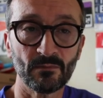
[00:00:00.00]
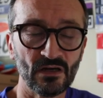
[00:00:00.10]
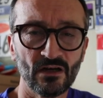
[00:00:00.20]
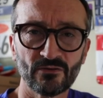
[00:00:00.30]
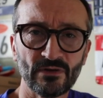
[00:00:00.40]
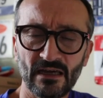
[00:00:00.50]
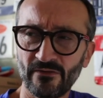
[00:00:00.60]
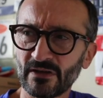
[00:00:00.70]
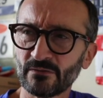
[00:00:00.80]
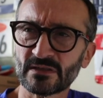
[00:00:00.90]
my heart rate I
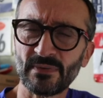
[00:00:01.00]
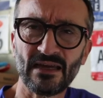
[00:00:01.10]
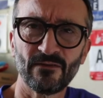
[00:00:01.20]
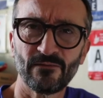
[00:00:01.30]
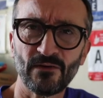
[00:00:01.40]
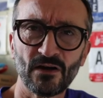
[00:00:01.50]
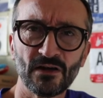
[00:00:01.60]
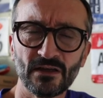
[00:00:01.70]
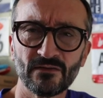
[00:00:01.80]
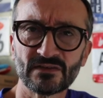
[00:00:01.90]
think was about
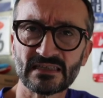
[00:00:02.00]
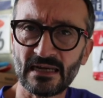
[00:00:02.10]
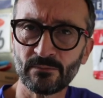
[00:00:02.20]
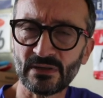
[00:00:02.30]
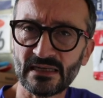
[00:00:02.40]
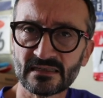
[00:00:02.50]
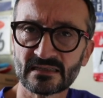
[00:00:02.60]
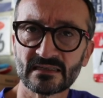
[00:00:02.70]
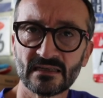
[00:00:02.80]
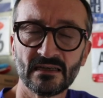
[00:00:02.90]
5-10
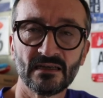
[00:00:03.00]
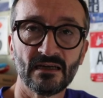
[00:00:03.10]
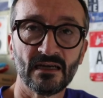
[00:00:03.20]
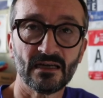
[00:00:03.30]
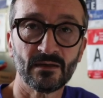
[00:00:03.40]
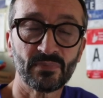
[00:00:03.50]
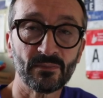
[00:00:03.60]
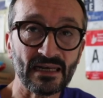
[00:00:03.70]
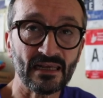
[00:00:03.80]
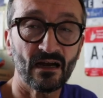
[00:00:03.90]
beats per
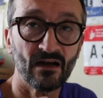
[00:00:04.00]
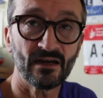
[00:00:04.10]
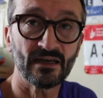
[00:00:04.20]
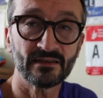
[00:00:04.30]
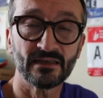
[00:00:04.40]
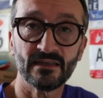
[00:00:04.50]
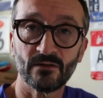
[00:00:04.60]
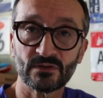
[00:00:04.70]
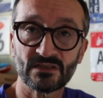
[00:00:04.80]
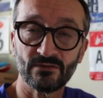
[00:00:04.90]
minute higher than I
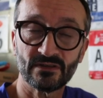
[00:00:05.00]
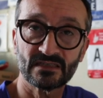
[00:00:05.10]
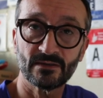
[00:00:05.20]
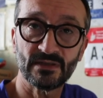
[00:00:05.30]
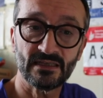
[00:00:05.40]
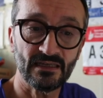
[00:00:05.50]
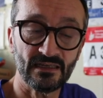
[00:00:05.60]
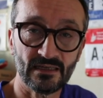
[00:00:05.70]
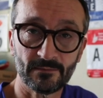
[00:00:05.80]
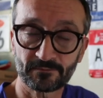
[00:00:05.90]
was doing some of
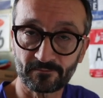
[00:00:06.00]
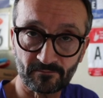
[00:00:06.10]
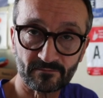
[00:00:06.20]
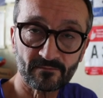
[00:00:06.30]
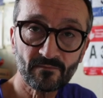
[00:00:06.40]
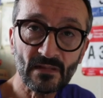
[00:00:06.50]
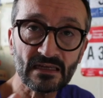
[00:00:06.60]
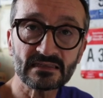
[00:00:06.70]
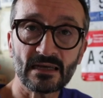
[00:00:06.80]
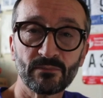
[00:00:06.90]
the
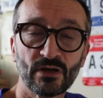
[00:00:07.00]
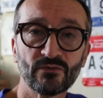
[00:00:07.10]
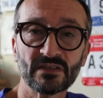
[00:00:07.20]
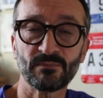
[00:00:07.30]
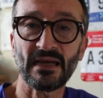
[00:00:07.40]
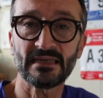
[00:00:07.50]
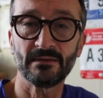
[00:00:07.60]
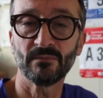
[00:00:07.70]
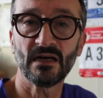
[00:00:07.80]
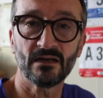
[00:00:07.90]
tempo runs back
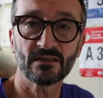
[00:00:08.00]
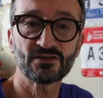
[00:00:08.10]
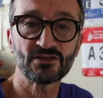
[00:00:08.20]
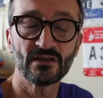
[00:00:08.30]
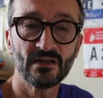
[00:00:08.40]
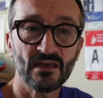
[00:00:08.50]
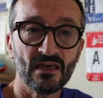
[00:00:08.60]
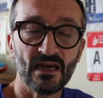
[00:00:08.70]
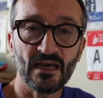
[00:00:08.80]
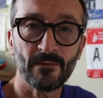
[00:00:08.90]
in March.
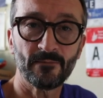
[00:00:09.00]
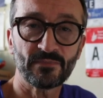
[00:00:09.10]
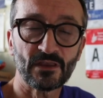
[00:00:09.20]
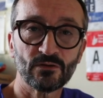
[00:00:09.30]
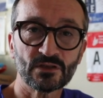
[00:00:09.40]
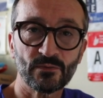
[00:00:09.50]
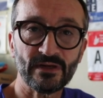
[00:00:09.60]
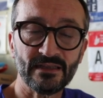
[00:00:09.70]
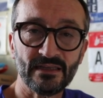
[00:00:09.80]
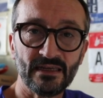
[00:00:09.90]
Those were
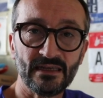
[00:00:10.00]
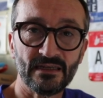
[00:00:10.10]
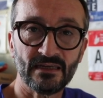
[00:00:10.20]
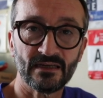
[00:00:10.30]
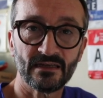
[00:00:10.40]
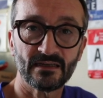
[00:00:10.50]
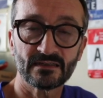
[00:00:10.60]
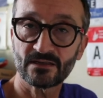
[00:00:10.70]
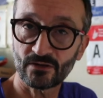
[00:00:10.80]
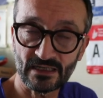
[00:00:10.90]
in the
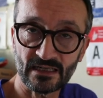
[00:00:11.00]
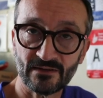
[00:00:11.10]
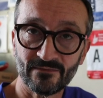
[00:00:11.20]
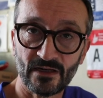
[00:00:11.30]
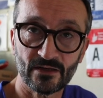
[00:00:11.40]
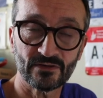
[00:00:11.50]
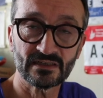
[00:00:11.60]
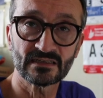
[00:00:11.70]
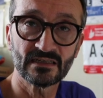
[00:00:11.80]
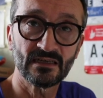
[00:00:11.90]
Saucony
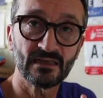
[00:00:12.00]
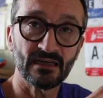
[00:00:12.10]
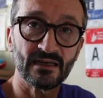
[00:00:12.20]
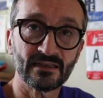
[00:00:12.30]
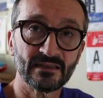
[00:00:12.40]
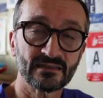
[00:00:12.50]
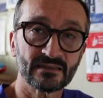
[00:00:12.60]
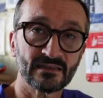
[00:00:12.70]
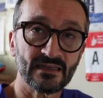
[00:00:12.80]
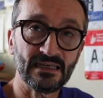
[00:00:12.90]
Kinvaras, and
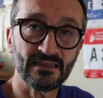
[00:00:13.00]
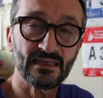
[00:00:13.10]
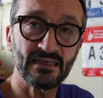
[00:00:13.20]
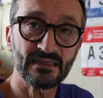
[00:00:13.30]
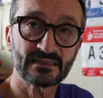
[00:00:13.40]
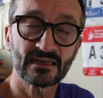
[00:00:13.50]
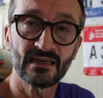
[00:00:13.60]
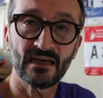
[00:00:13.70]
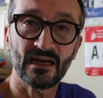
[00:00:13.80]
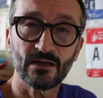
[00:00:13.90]
in these
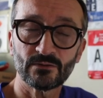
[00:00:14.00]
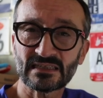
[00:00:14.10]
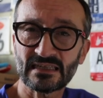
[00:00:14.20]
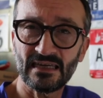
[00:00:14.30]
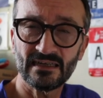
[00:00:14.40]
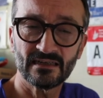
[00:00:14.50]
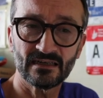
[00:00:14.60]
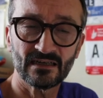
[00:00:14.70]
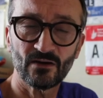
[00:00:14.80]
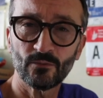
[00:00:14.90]
I was getting
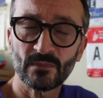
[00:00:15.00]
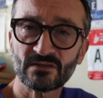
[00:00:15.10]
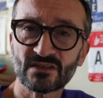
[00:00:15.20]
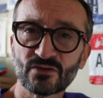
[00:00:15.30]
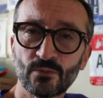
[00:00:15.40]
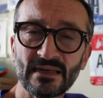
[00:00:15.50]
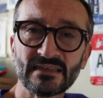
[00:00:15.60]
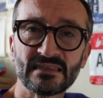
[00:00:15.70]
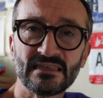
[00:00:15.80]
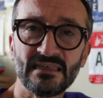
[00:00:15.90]
almost
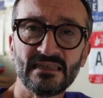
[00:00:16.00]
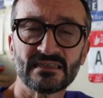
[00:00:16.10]
20